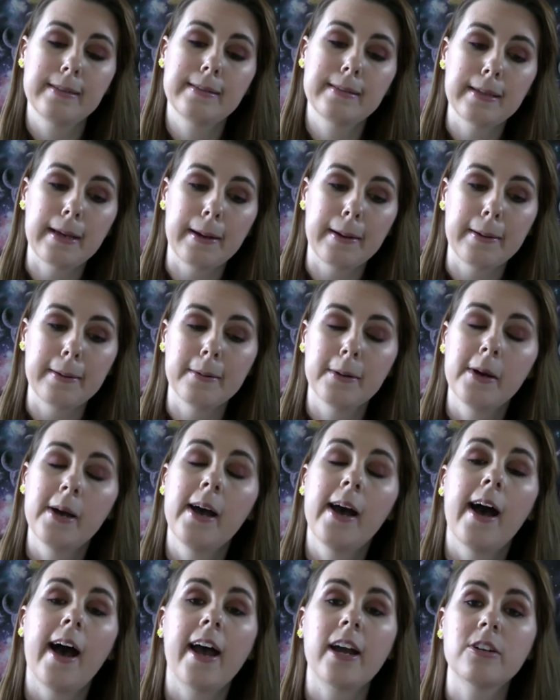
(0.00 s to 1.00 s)
So
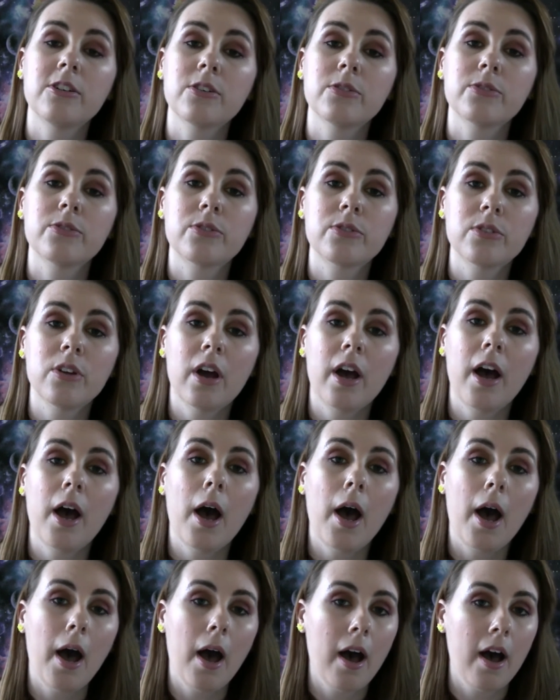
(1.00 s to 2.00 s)
I chose
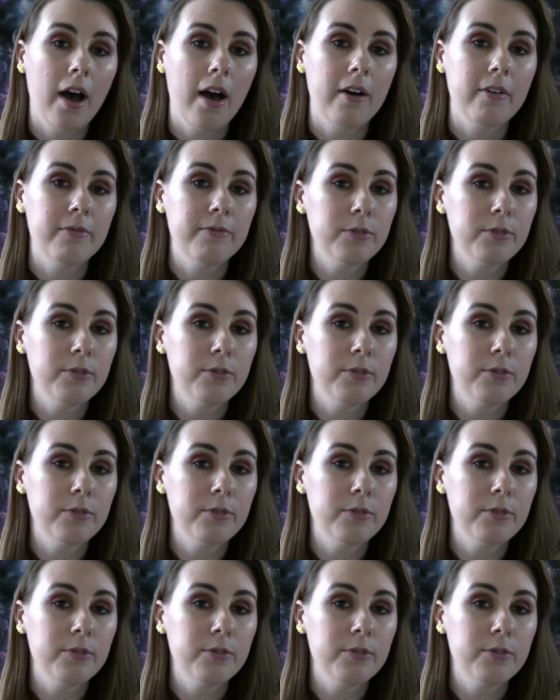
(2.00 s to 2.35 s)
a